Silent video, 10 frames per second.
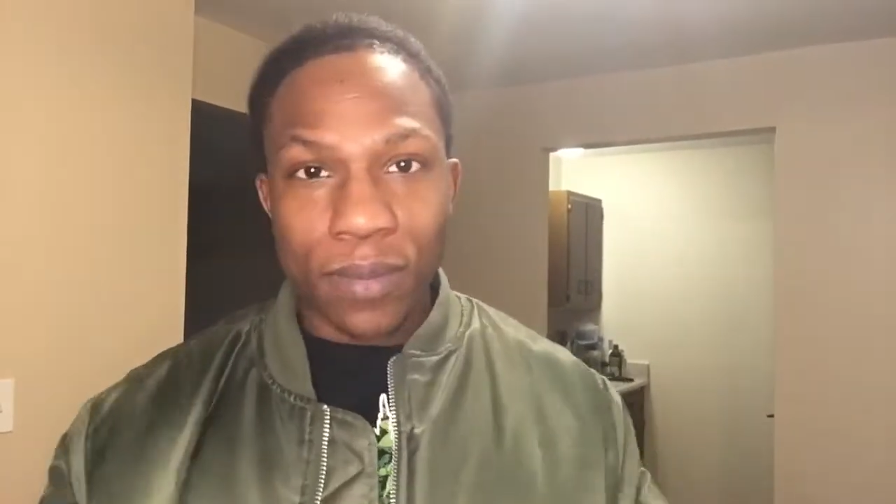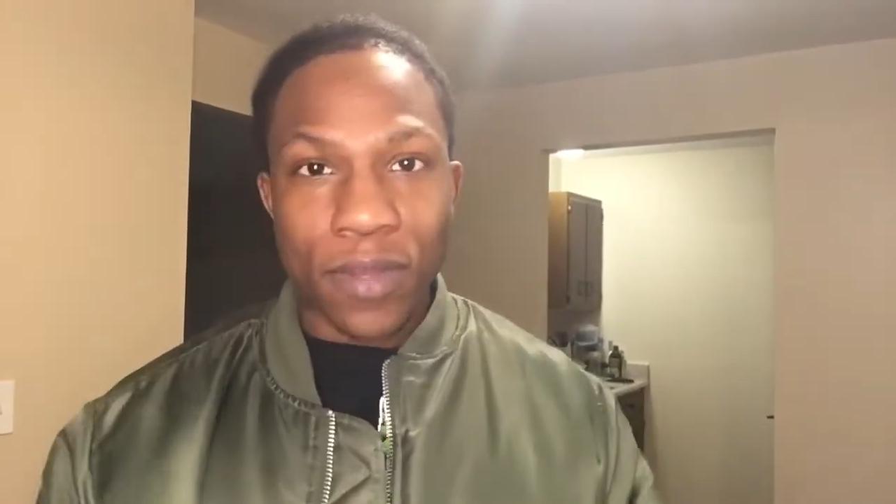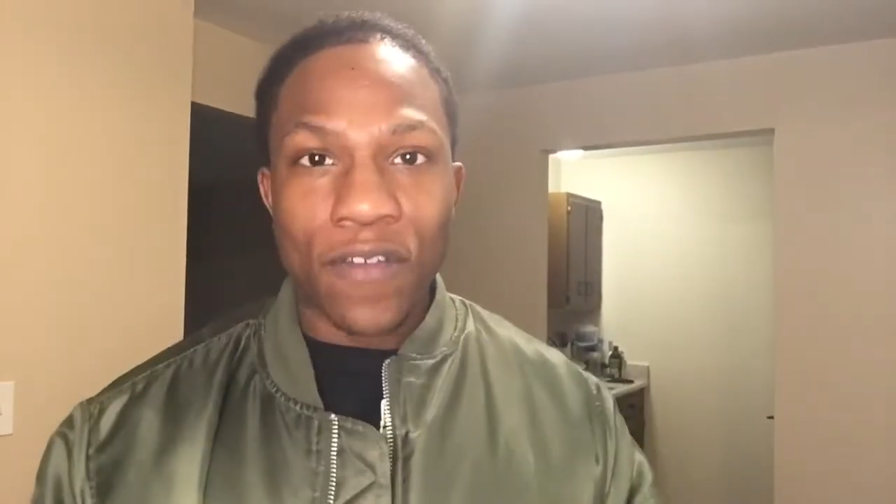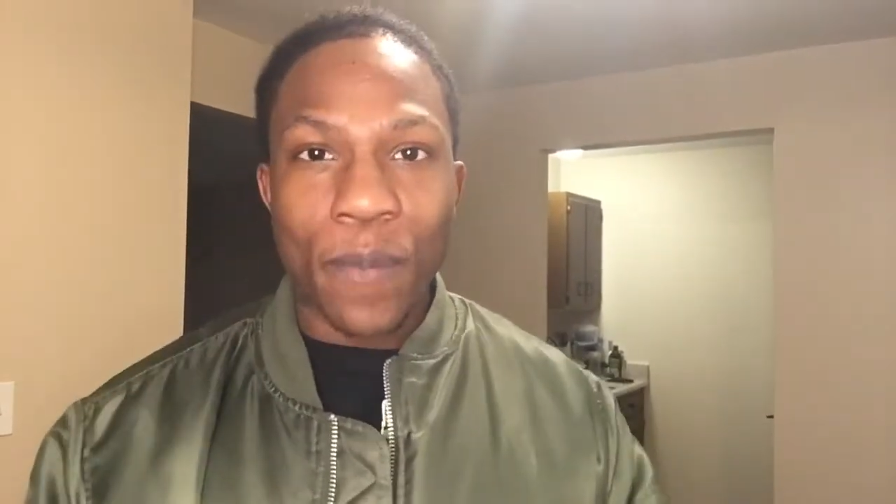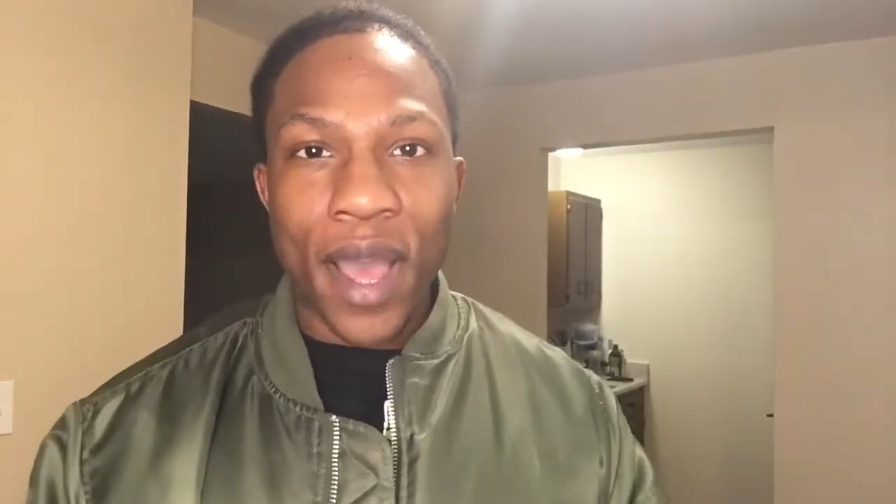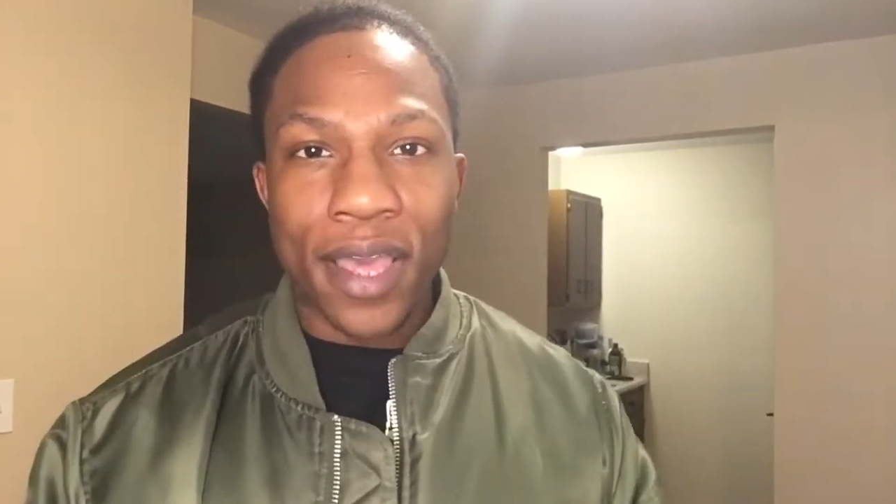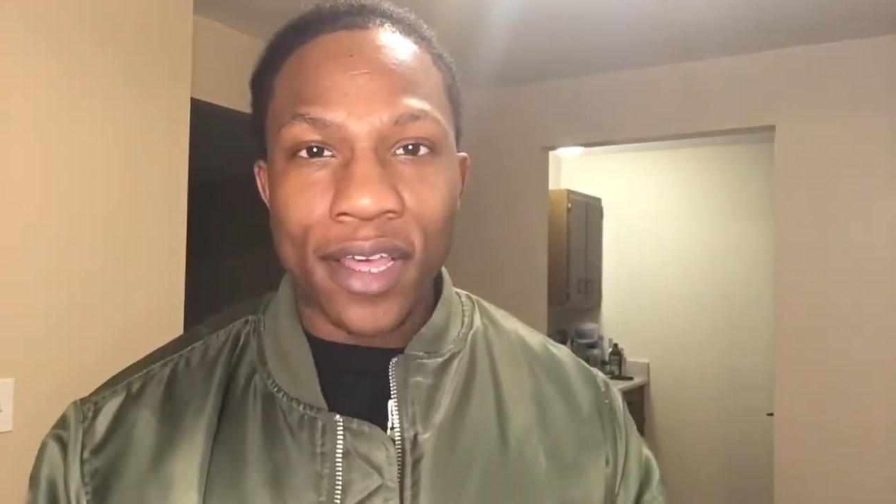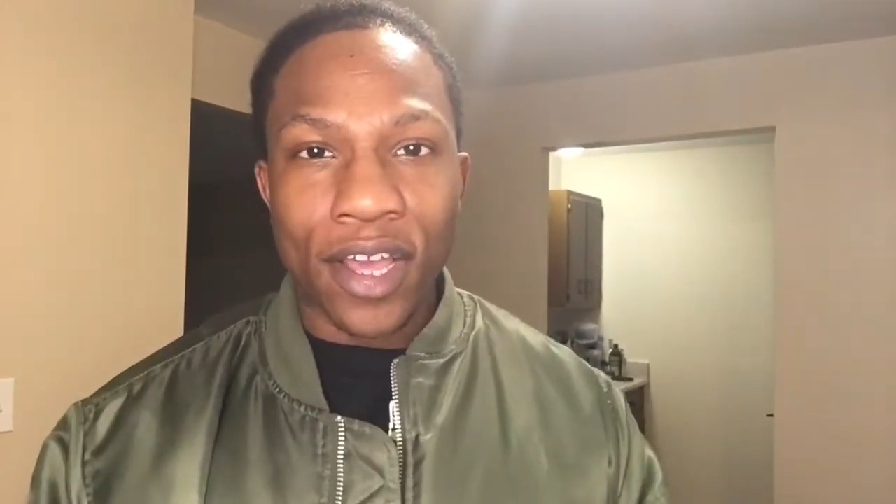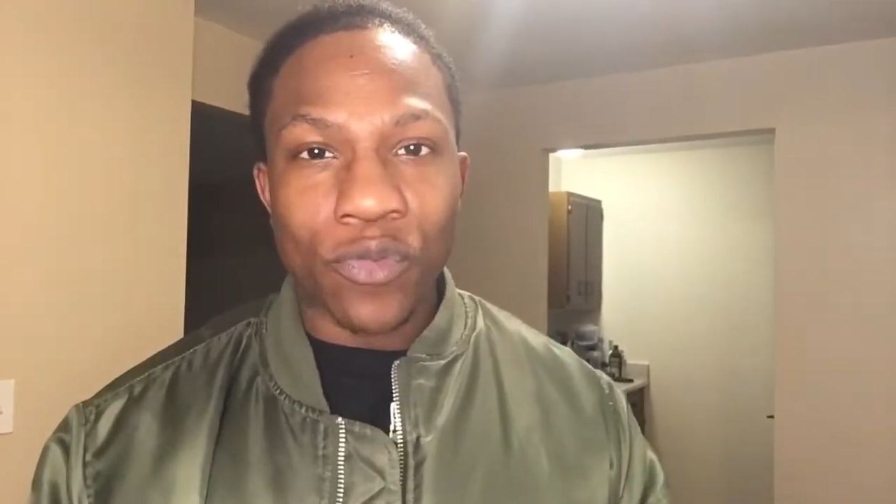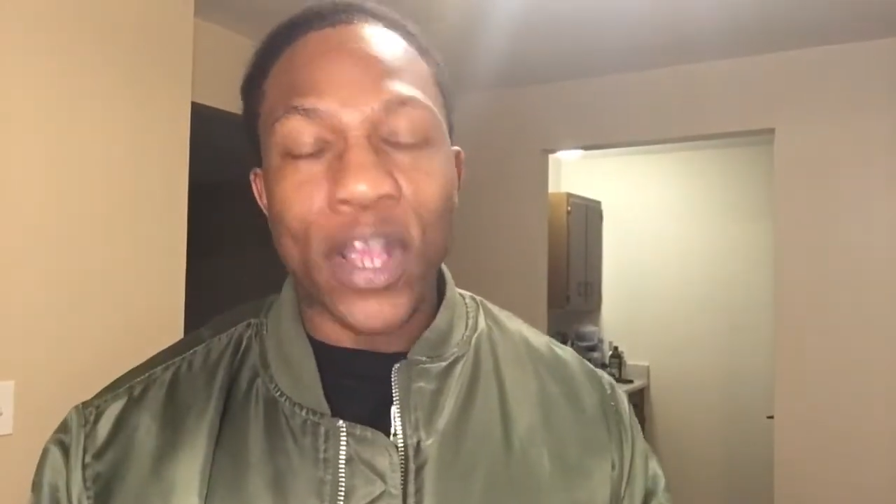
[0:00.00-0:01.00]
of my
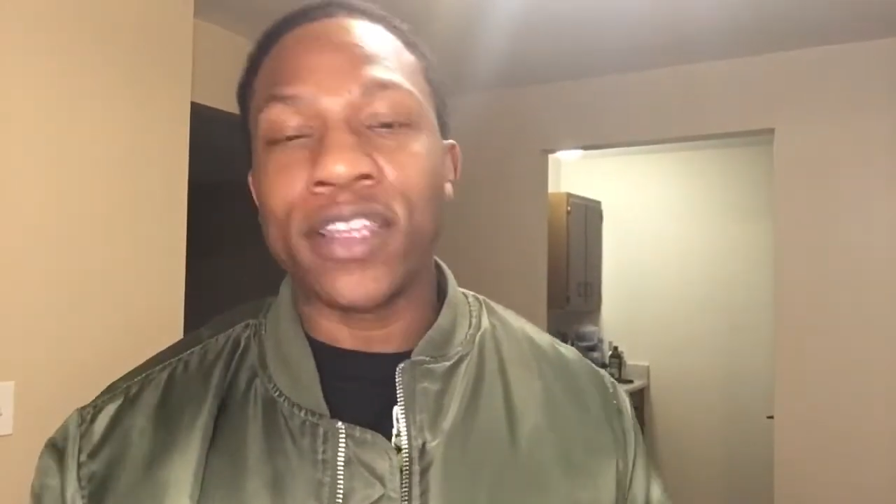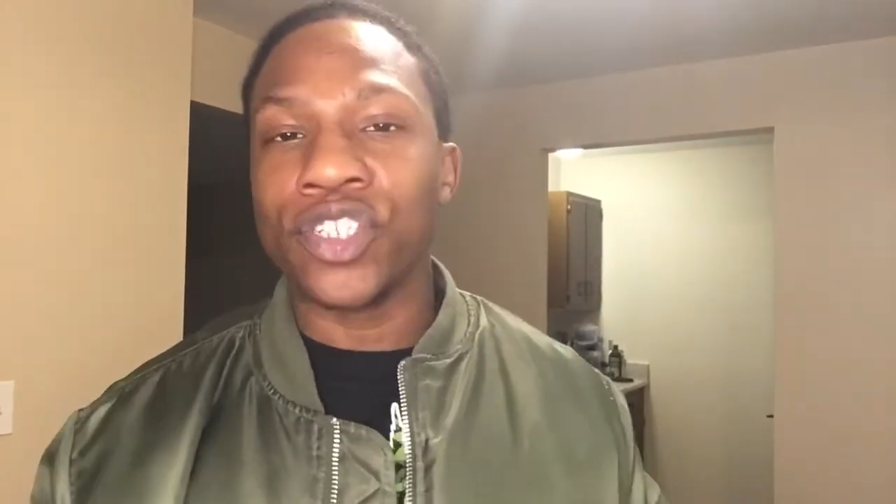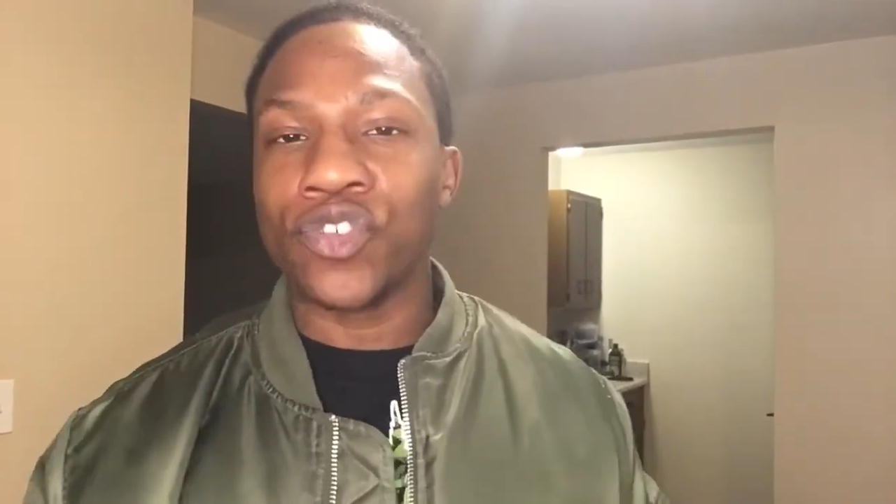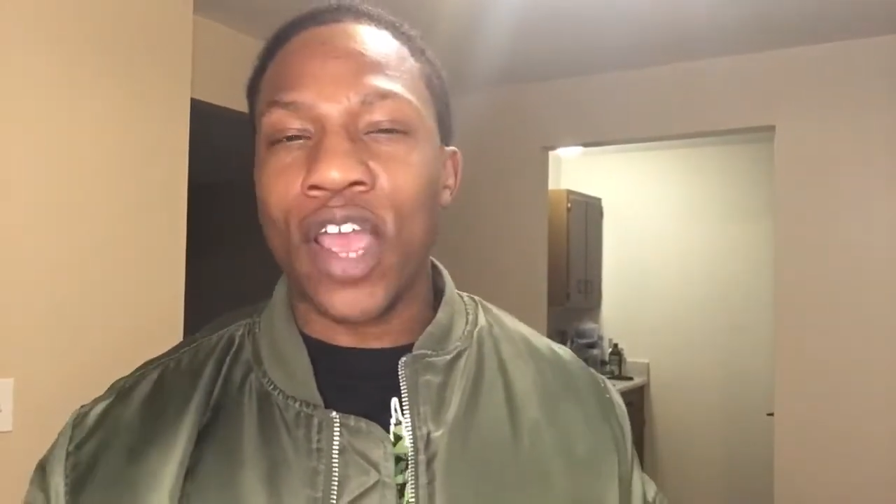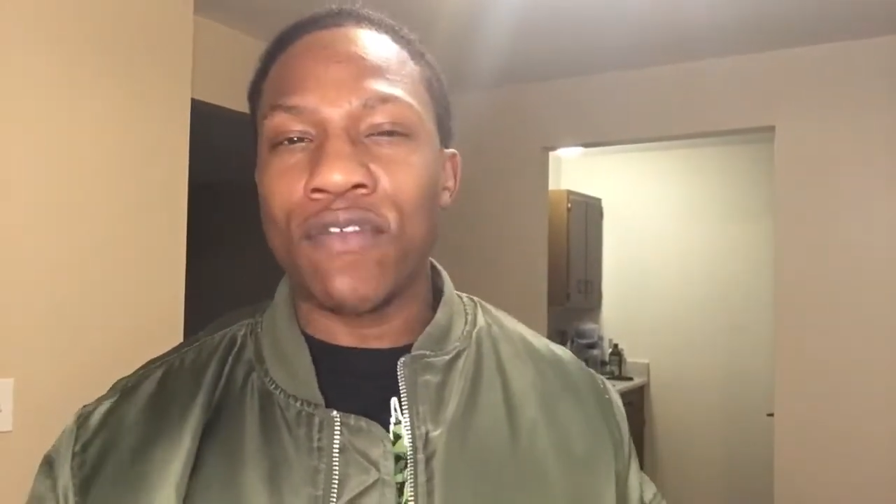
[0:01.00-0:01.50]
reckless driving